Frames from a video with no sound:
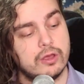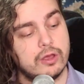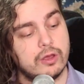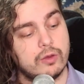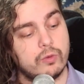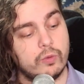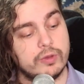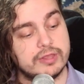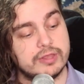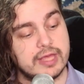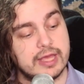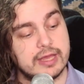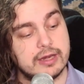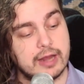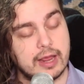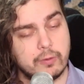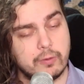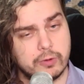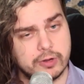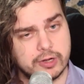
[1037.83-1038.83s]
With that,
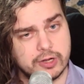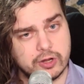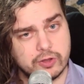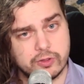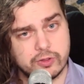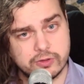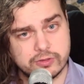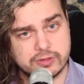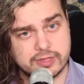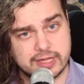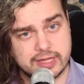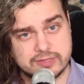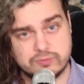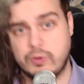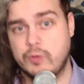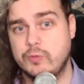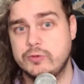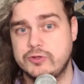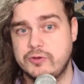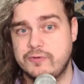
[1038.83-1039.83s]
I want to know your thoughts. What
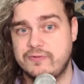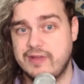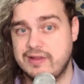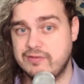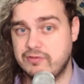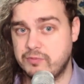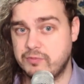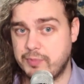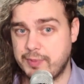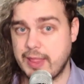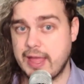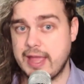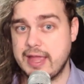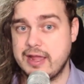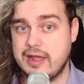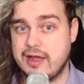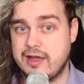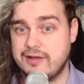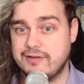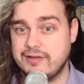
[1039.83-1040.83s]
was your favorite
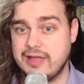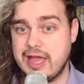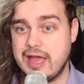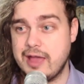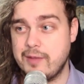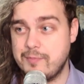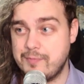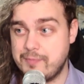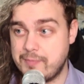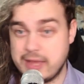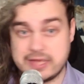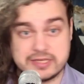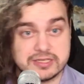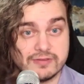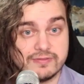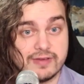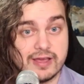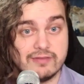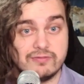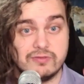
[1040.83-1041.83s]
playoff, best of
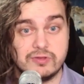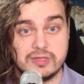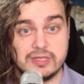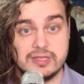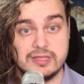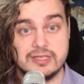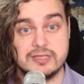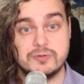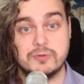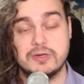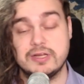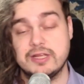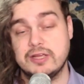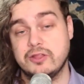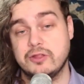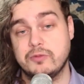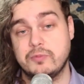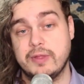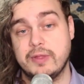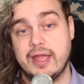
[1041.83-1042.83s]
five within this particular
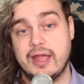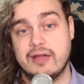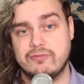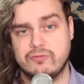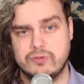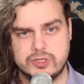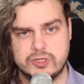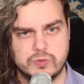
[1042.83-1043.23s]
playoff?